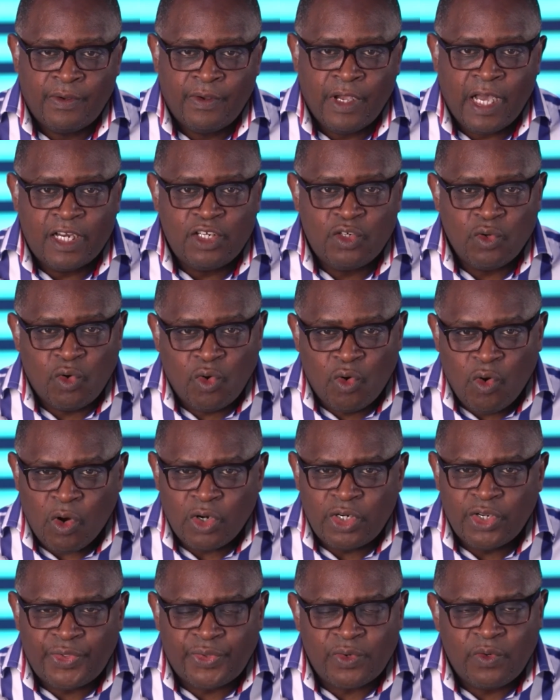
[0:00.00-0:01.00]
And
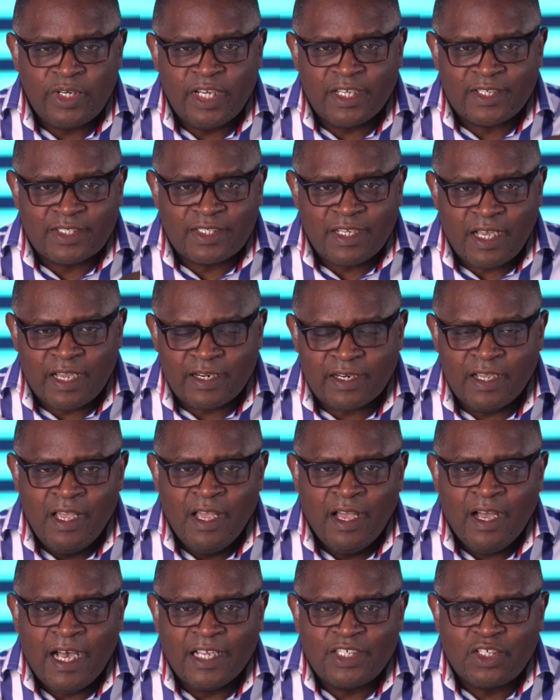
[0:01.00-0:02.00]
God, through the Son,
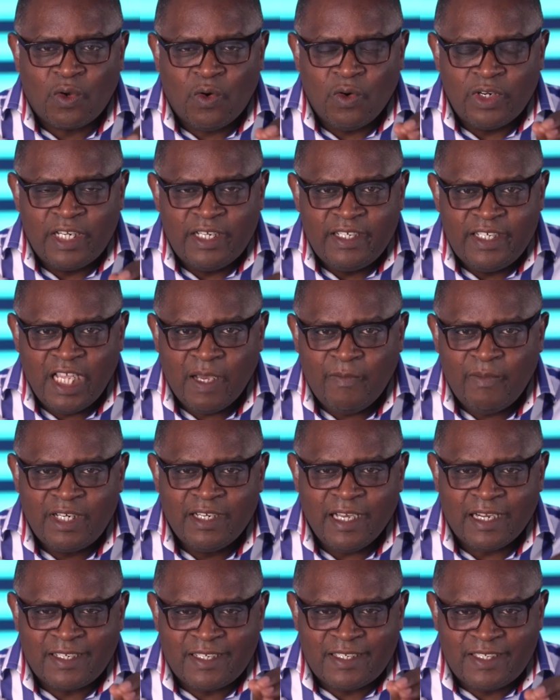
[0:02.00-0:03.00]
has condemned
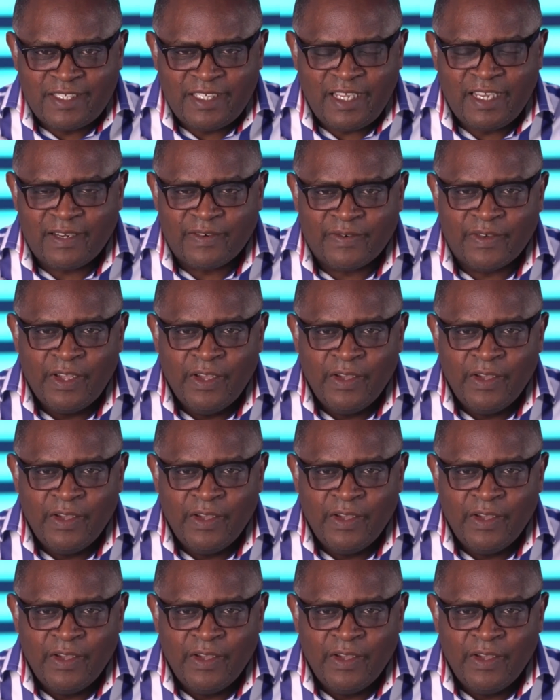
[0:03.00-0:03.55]
that sin.